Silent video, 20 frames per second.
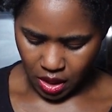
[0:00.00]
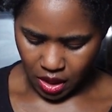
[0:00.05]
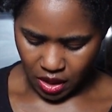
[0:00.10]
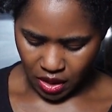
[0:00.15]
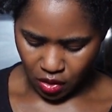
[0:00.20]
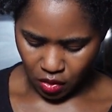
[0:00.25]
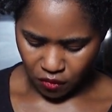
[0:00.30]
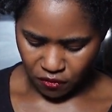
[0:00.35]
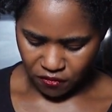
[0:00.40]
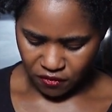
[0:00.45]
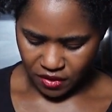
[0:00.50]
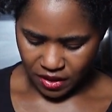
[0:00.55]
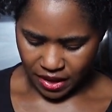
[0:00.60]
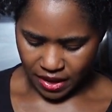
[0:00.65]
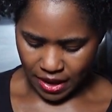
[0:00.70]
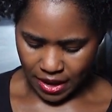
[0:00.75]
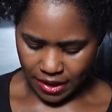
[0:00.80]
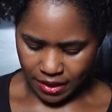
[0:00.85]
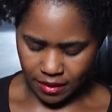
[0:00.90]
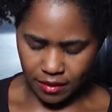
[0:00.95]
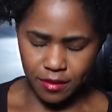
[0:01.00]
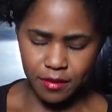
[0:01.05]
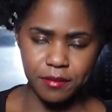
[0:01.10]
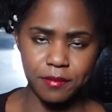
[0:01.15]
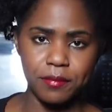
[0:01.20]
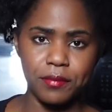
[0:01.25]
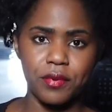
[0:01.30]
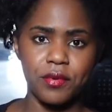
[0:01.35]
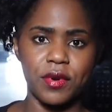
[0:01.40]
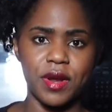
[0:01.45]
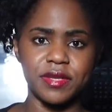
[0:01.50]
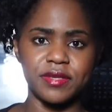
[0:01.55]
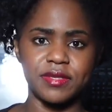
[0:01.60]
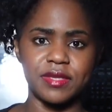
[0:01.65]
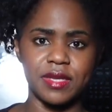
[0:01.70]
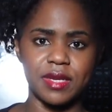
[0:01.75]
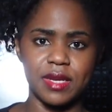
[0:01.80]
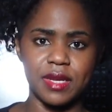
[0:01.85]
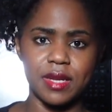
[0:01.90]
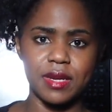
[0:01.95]
I don't feel like I can press
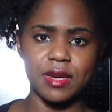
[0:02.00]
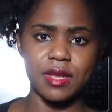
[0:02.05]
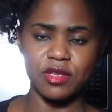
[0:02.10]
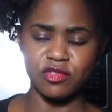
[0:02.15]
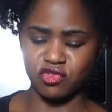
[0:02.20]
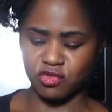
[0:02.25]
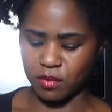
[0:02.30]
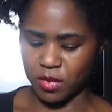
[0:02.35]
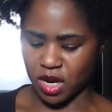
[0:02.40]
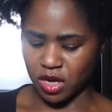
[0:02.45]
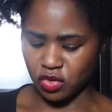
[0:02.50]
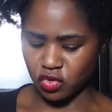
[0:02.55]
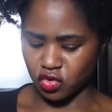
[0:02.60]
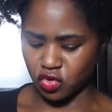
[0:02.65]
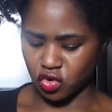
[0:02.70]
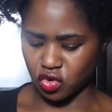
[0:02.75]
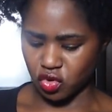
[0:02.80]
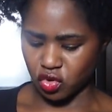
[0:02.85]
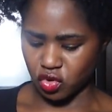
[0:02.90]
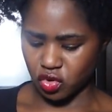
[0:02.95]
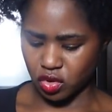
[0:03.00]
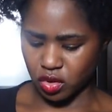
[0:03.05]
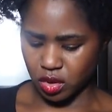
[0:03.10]
it in as much,